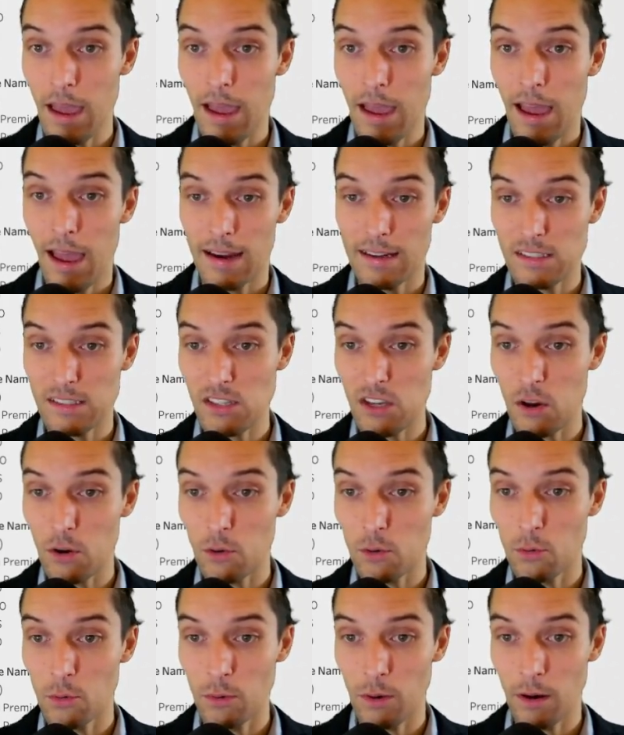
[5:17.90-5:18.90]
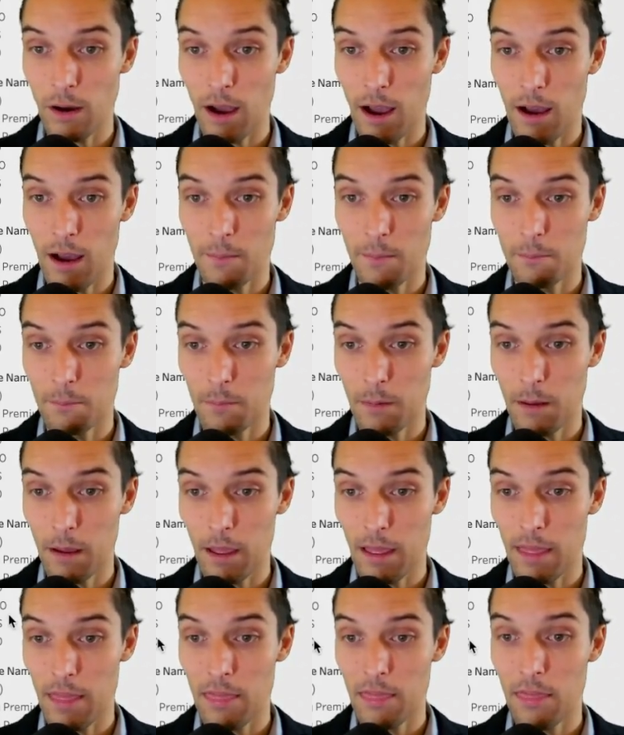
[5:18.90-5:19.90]
And so
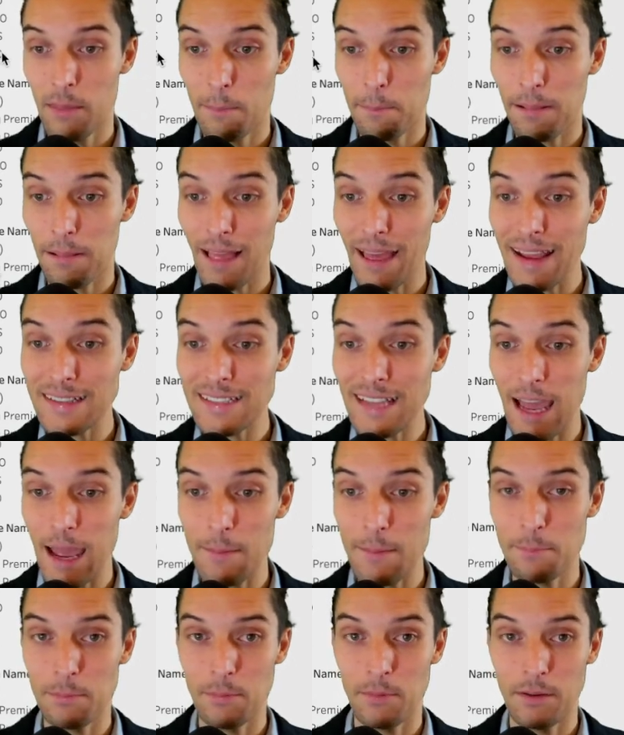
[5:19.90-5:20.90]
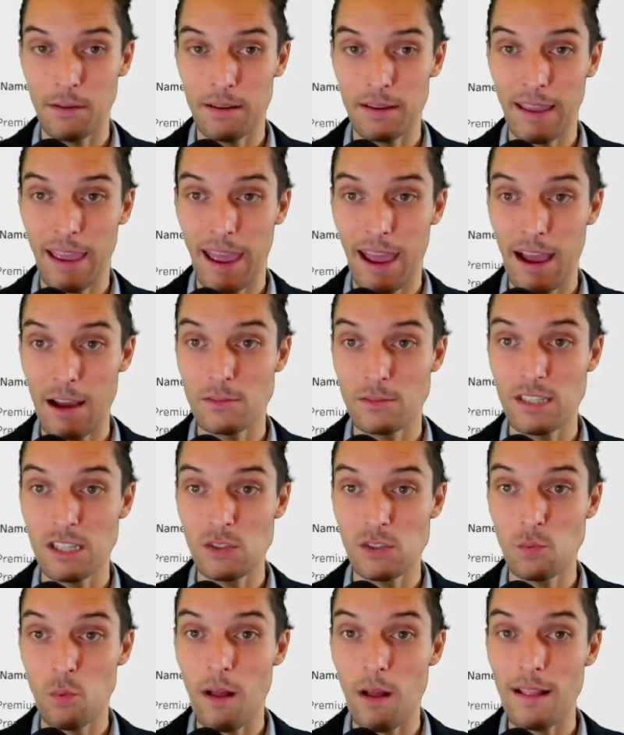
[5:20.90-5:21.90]
the plan type counts
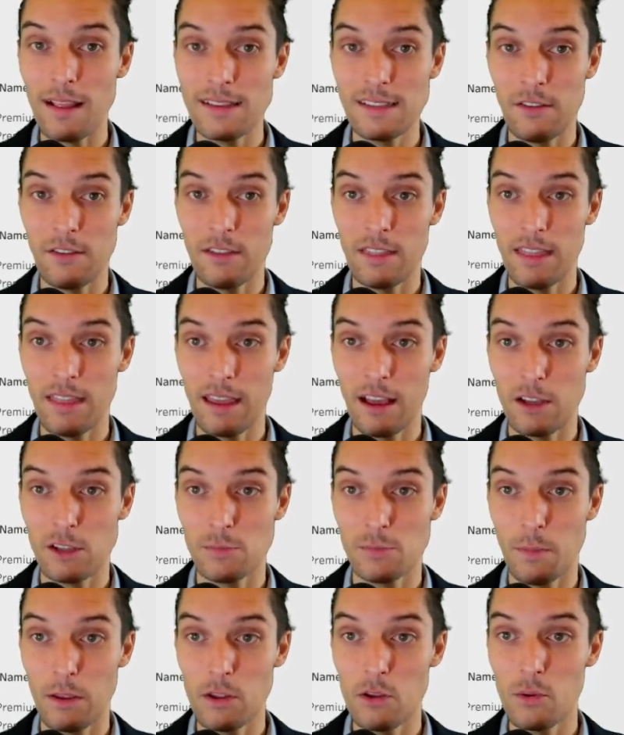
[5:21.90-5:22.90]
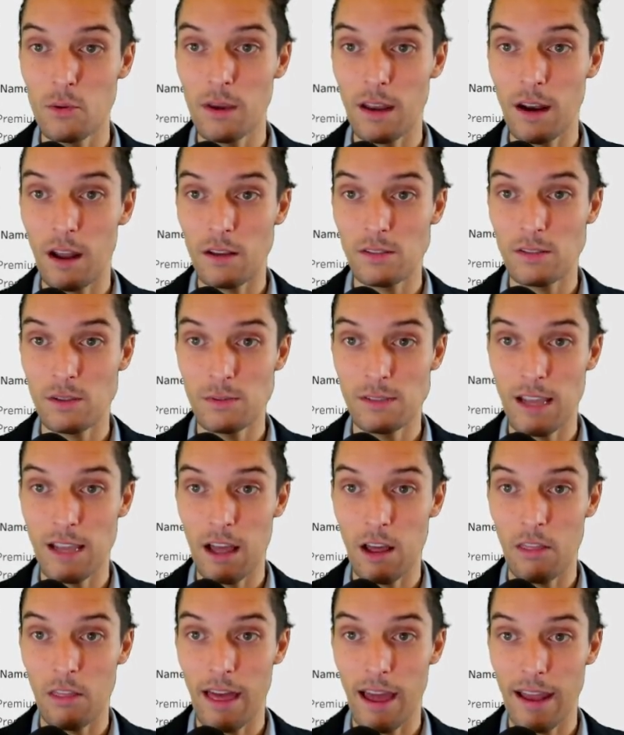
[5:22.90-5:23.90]
as well as everything else, but you can also
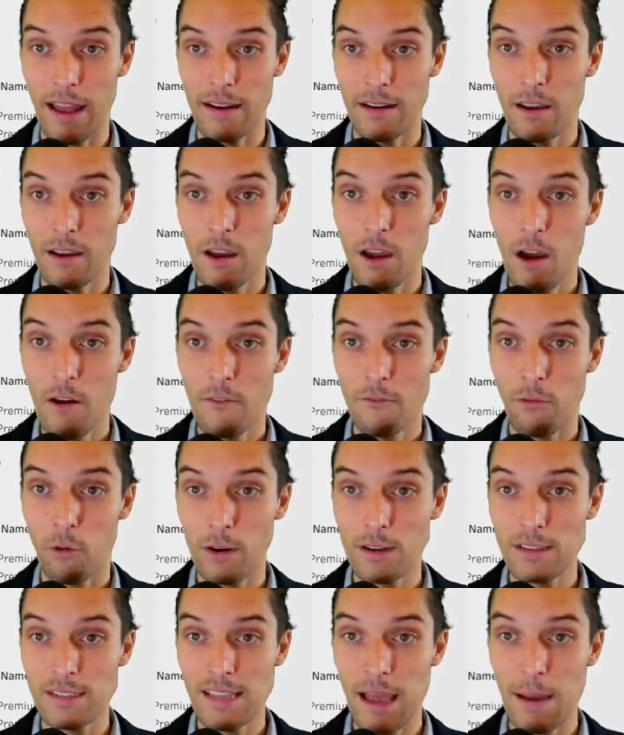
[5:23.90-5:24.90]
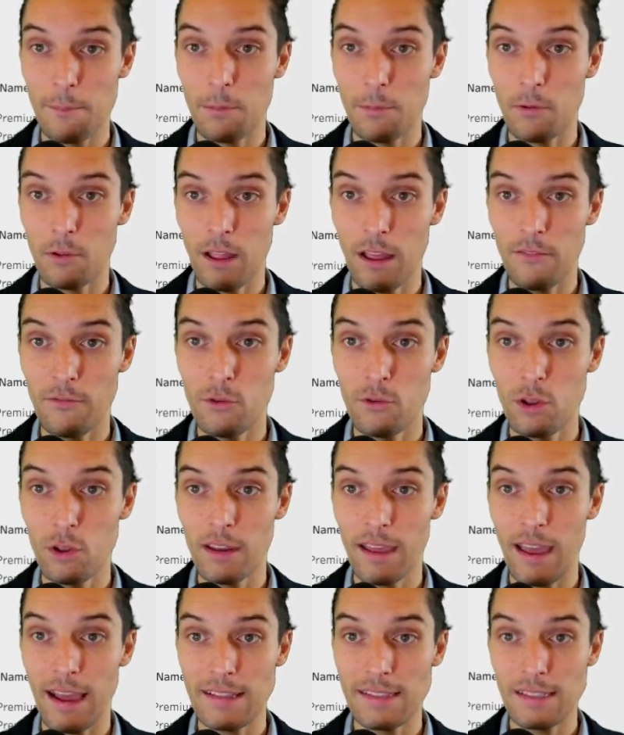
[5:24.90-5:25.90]
tell that, for example, if you
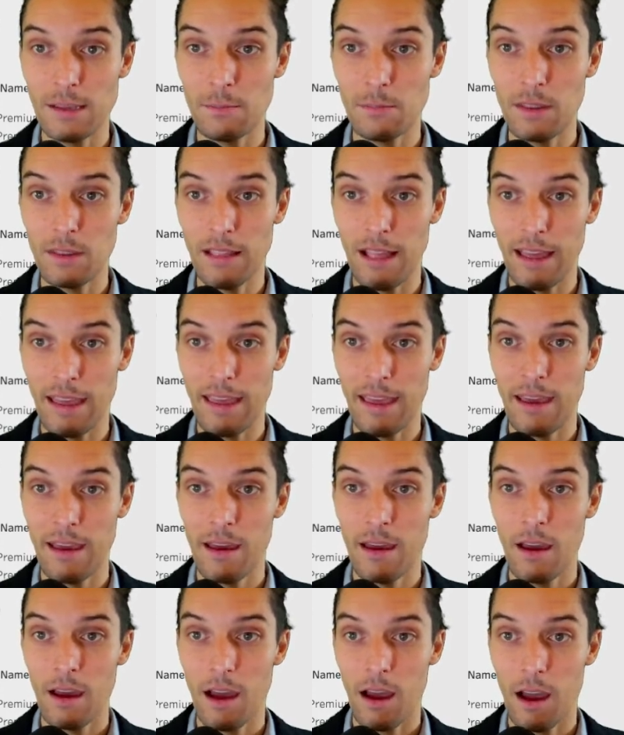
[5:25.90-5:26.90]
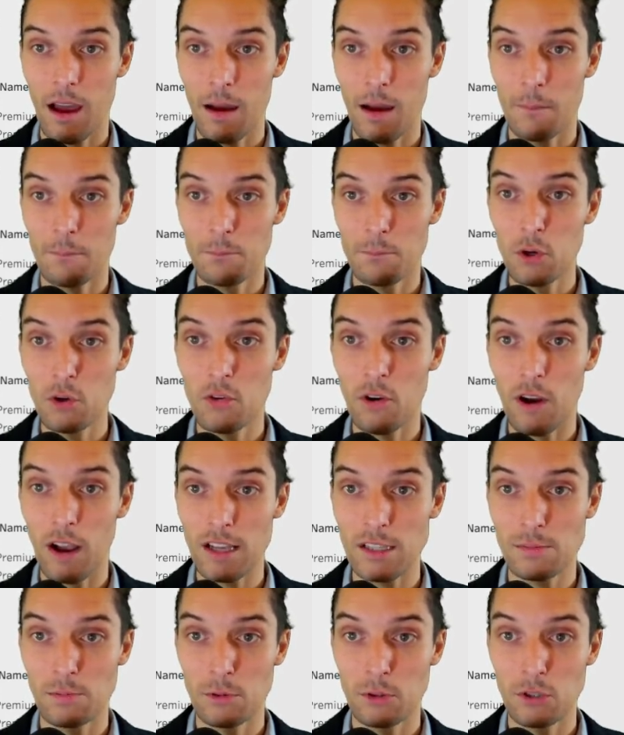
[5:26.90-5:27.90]
look at something like Blue
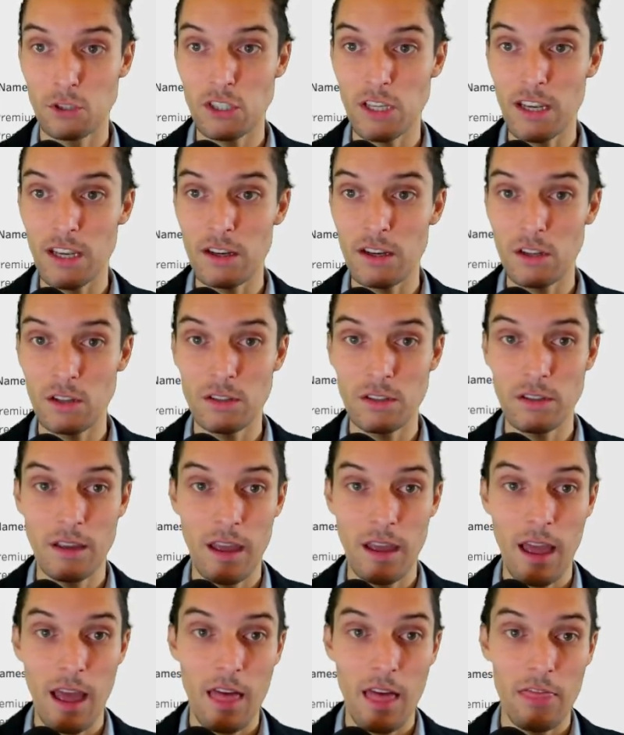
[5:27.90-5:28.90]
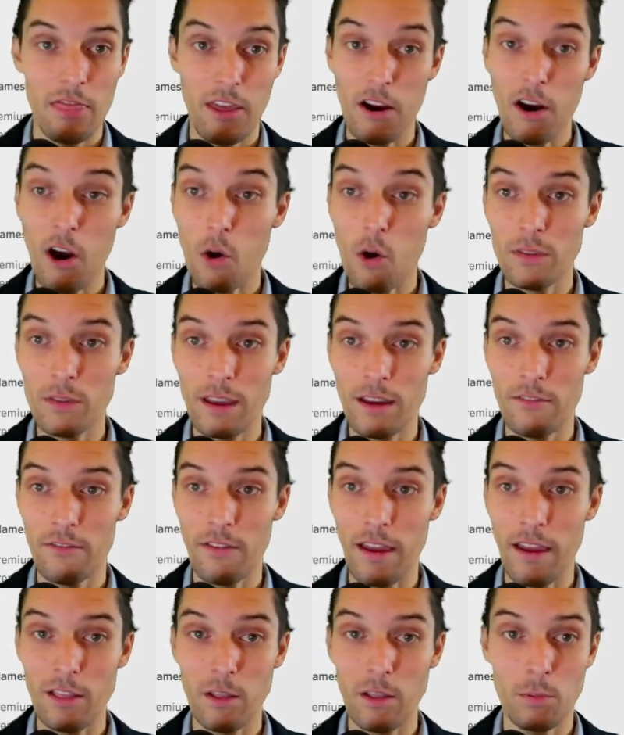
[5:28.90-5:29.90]
Cross Blue Shield, they're only
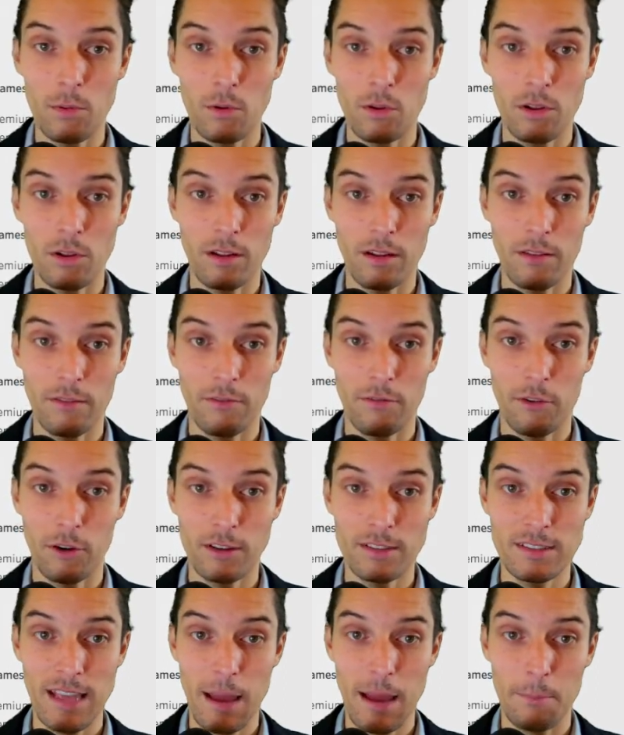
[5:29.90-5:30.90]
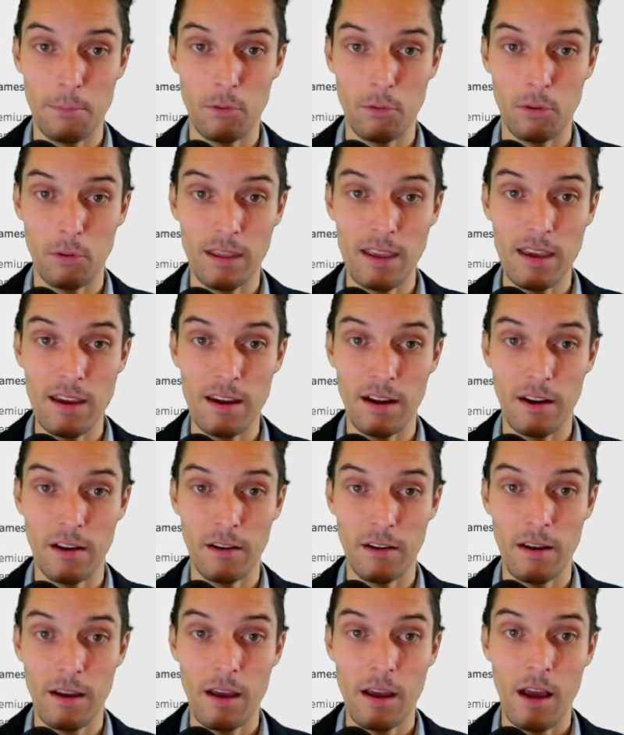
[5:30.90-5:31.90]
available, for example,
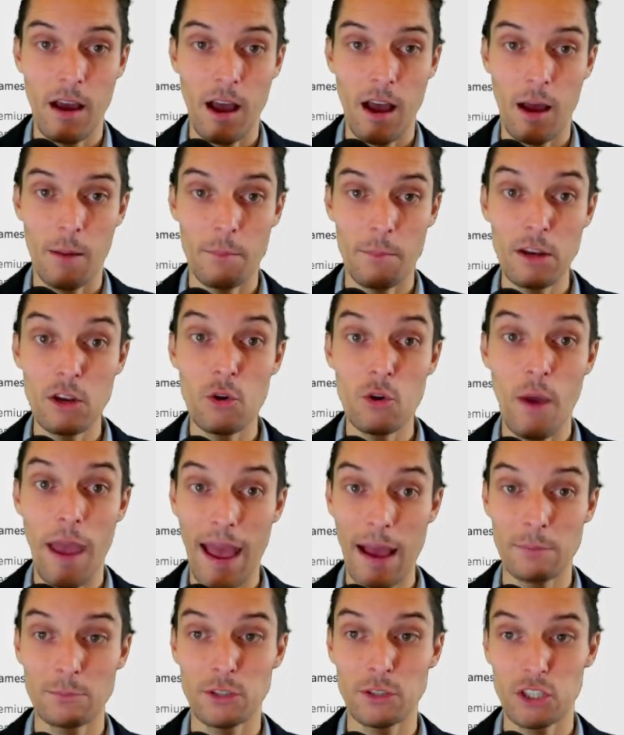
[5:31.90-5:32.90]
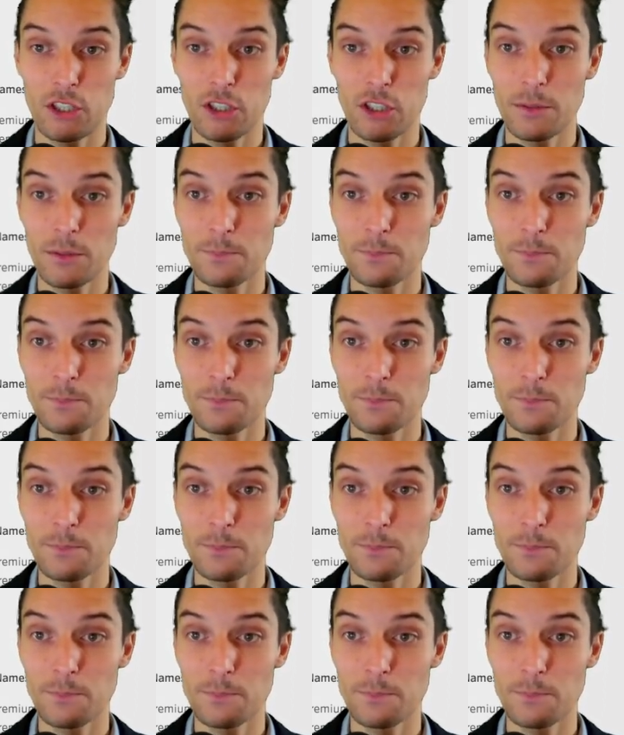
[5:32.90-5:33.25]
here in New Hampshire.